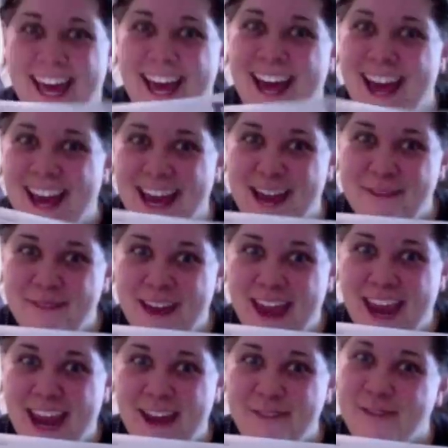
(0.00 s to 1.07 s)
I got
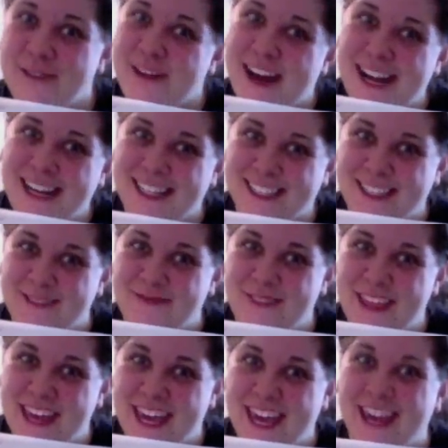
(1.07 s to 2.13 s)
paid for writing
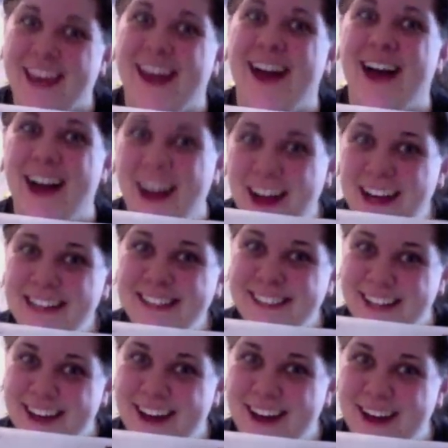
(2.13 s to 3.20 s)
something.
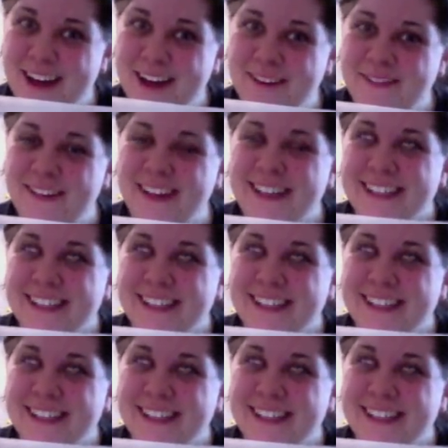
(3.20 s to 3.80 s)
Awesome!